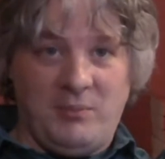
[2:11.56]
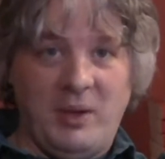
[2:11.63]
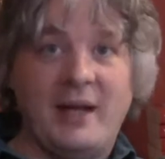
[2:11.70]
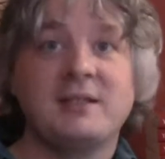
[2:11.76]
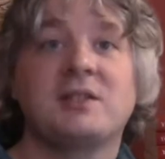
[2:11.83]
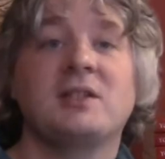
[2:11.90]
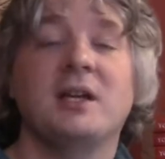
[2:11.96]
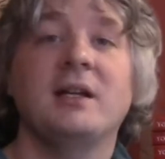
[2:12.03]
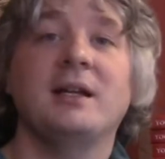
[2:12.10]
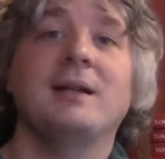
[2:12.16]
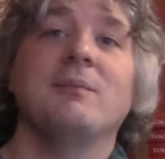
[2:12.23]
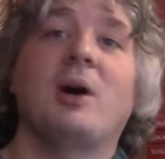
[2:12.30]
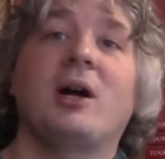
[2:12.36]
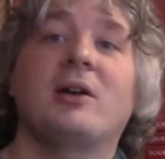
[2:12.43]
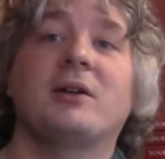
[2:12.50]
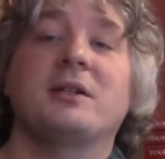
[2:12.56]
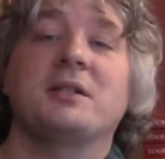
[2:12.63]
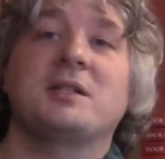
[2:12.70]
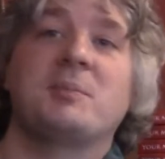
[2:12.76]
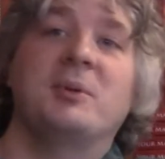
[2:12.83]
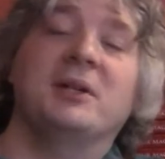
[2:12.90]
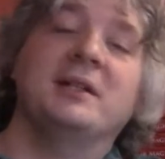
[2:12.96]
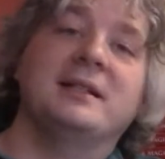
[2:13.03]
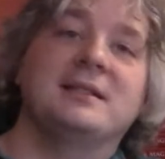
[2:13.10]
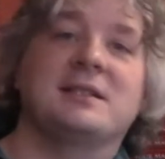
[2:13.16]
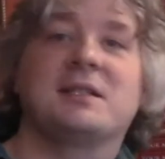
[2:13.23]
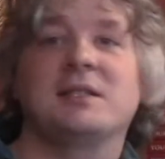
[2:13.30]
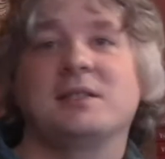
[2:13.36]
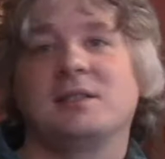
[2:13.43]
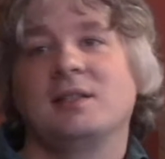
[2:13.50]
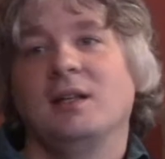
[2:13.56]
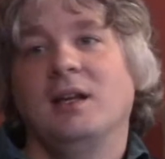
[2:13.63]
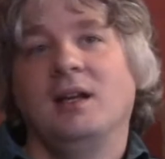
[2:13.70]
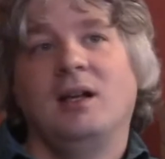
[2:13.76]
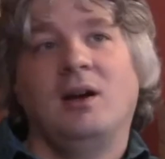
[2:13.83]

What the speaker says: By studying modern experiences.